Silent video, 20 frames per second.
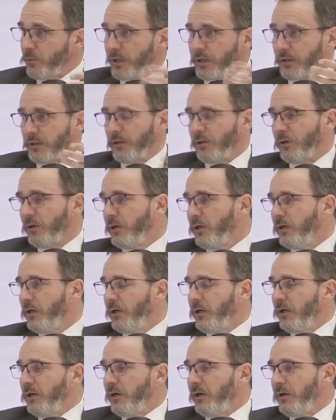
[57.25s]
We had our
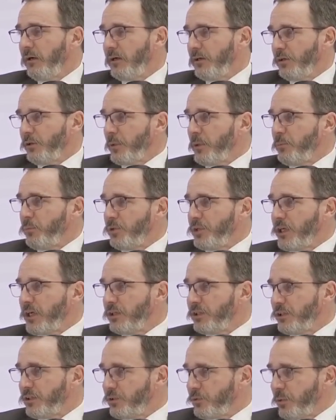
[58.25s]
economic
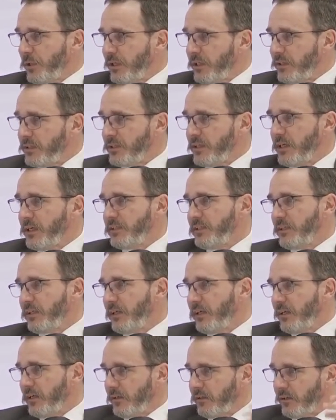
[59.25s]
projections released
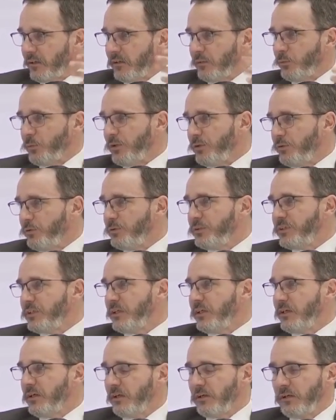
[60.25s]
yesterday, and we do
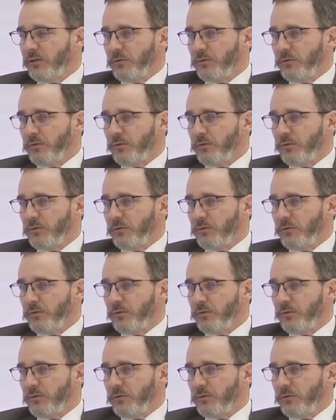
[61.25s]
see a